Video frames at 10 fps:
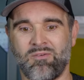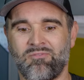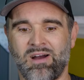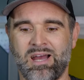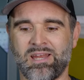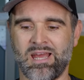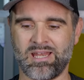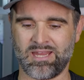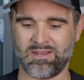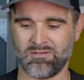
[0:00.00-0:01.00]
refine
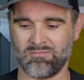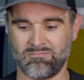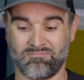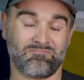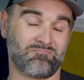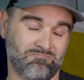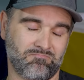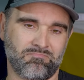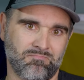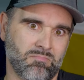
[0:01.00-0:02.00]
any
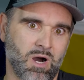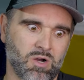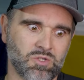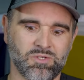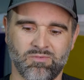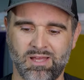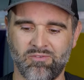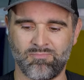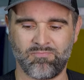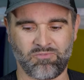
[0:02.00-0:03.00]
marks you've
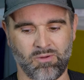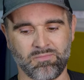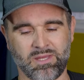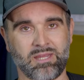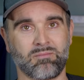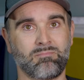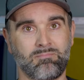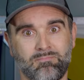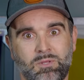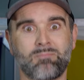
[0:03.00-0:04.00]
left from the
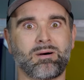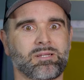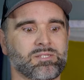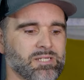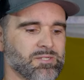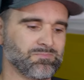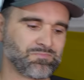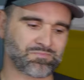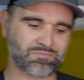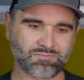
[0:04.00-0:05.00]
compounding stage.
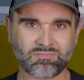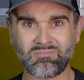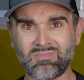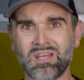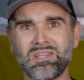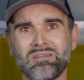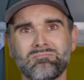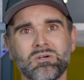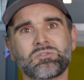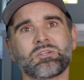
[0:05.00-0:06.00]
And then the
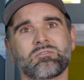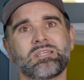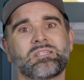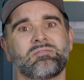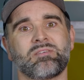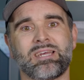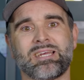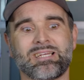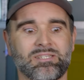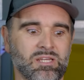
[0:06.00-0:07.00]
most aggressive
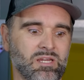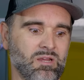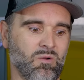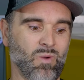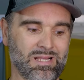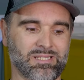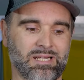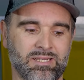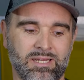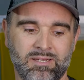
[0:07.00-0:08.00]
is wet
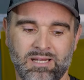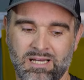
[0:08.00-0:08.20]
sanding.